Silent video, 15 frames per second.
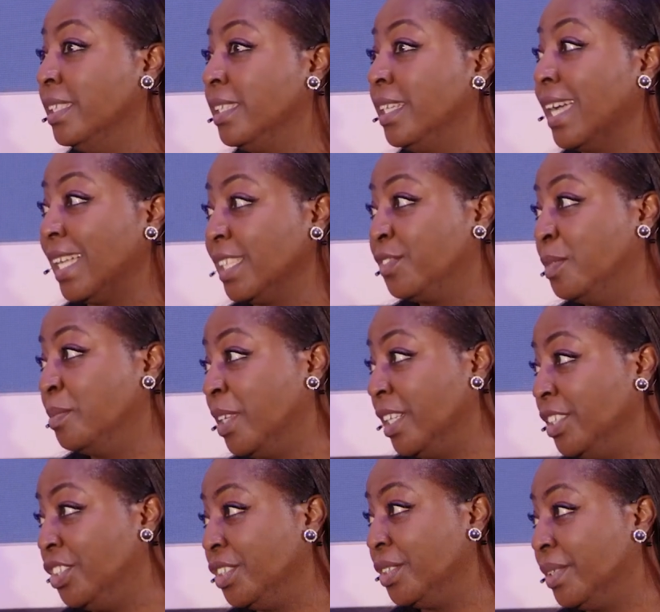gas from
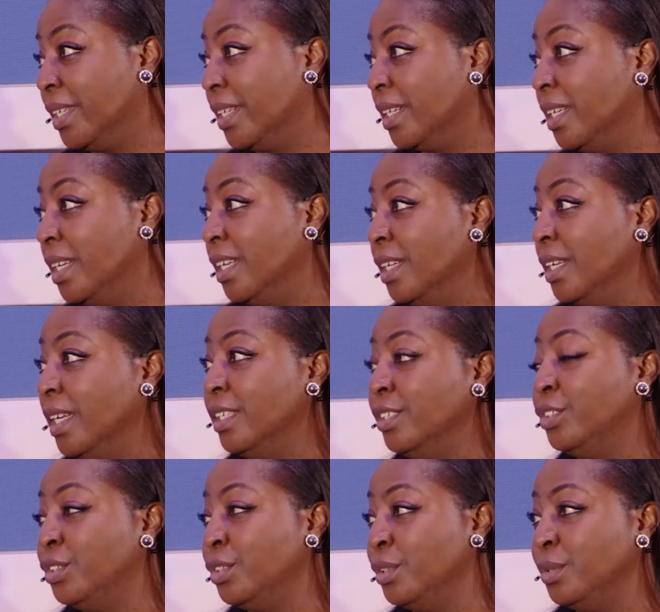Nigeria
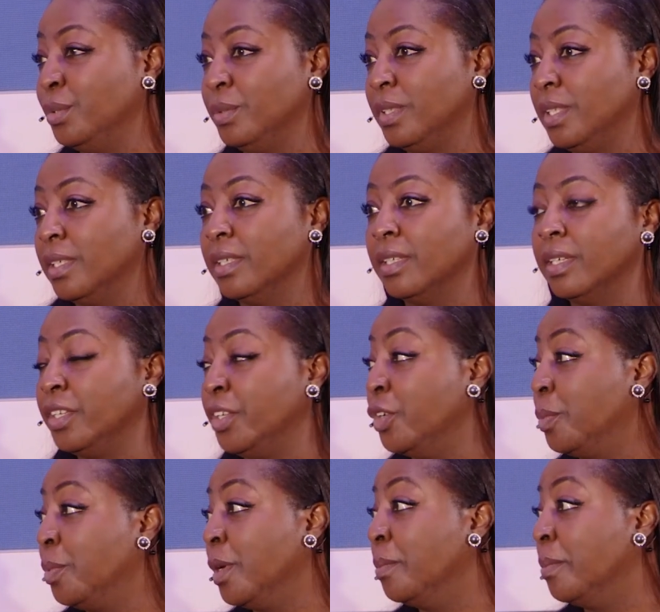into the
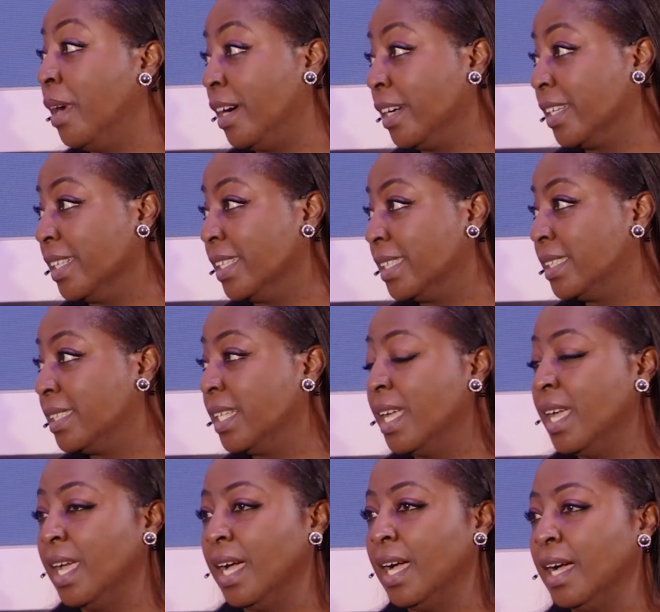European markets.
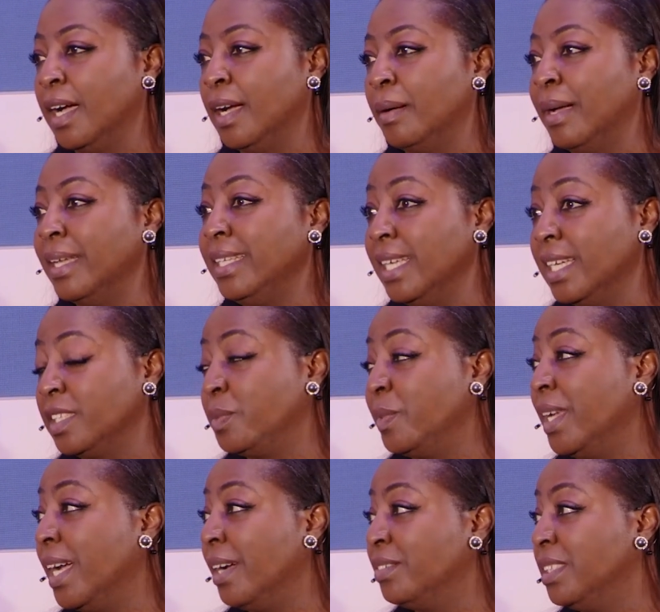And yes, we
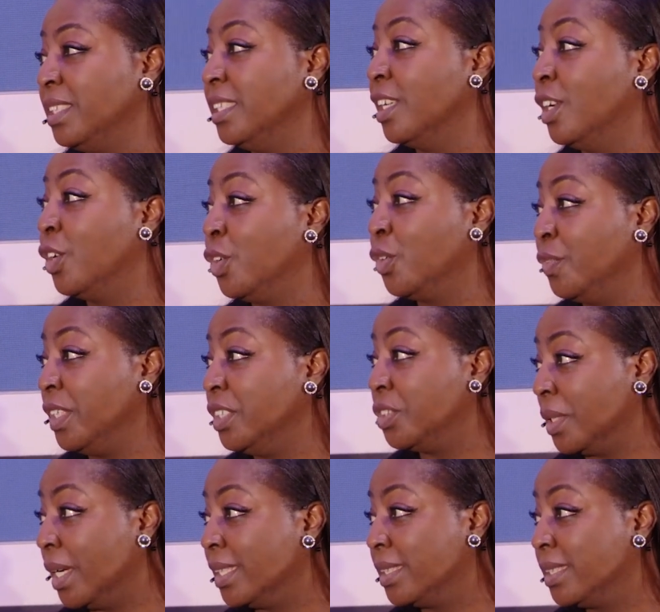have seen a lot of
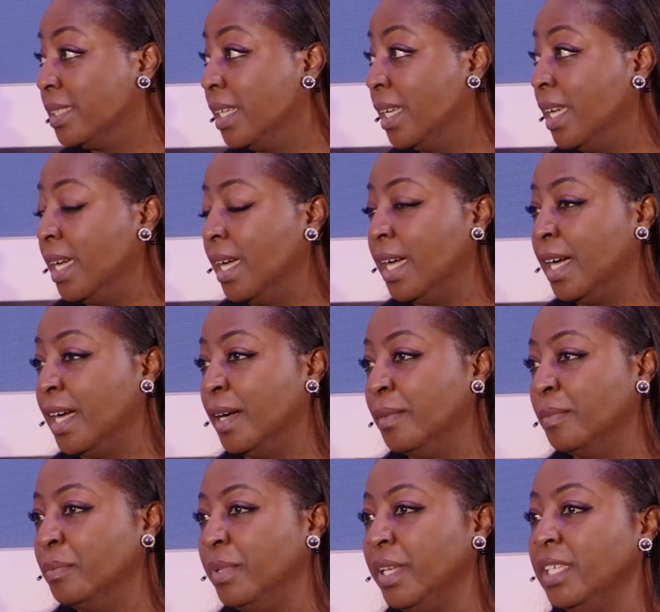interest
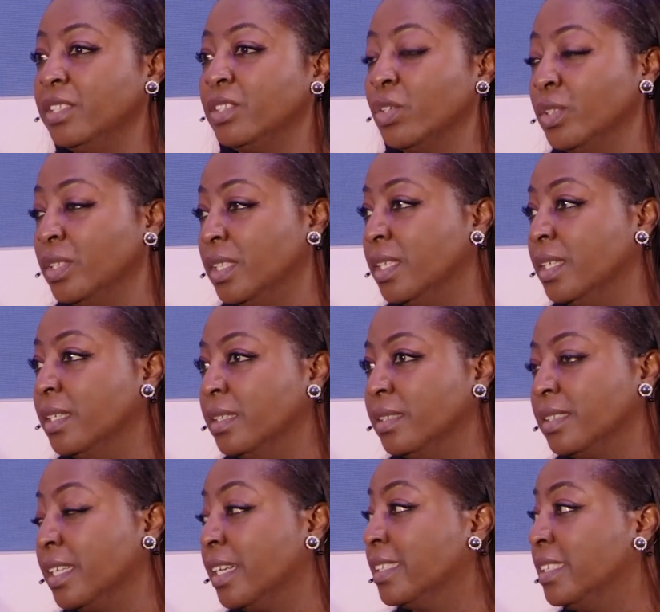based on the
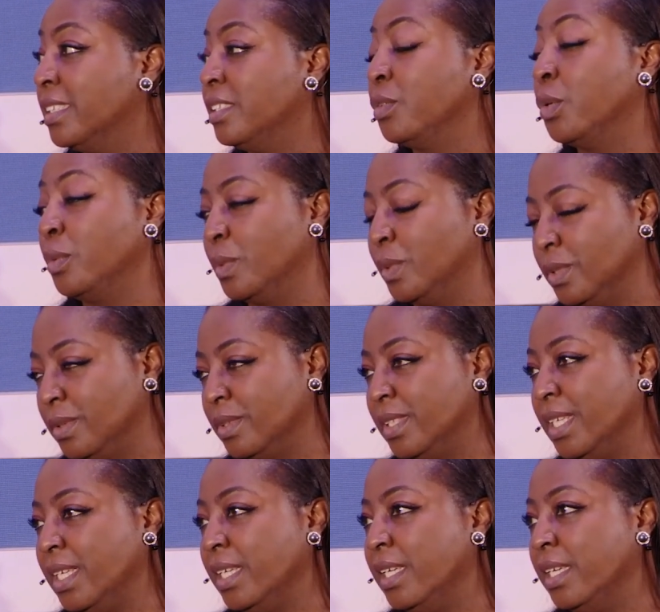scarcity, or
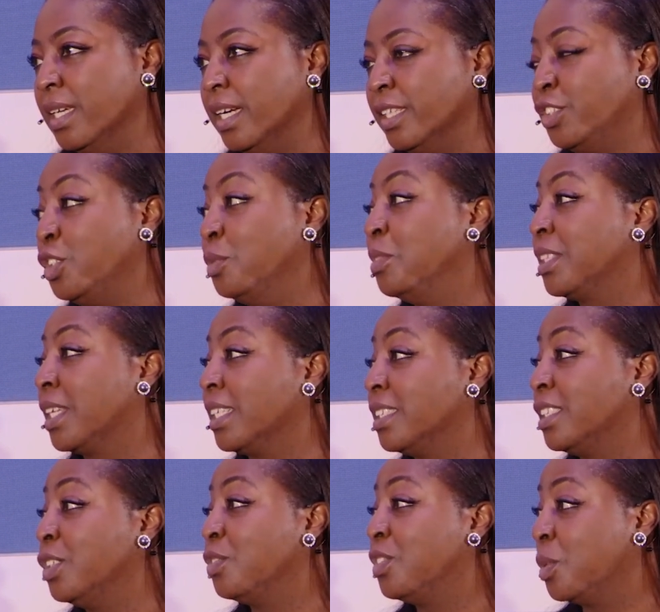the assumed
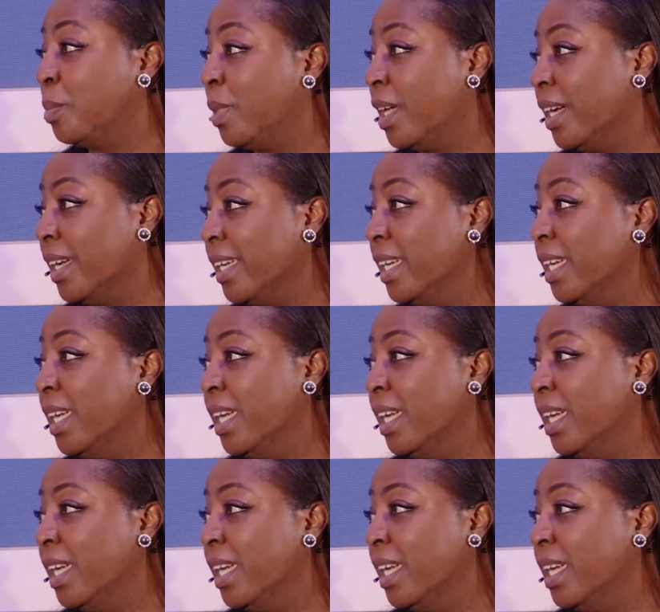scarcity of supply